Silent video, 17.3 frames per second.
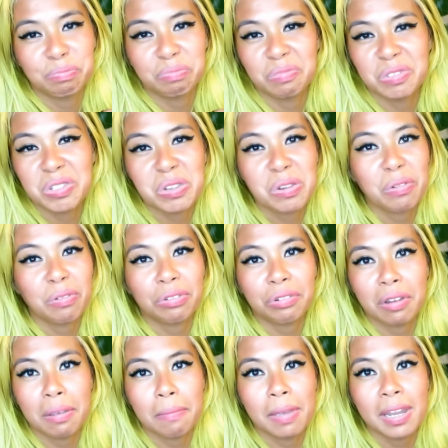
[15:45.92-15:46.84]

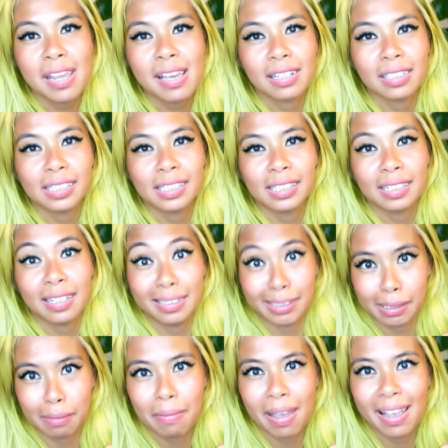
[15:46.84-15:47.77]
2-3 minutes.
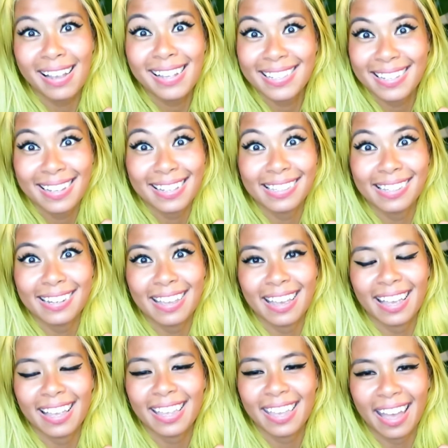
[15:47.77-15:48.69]
It's amazing, isn't it?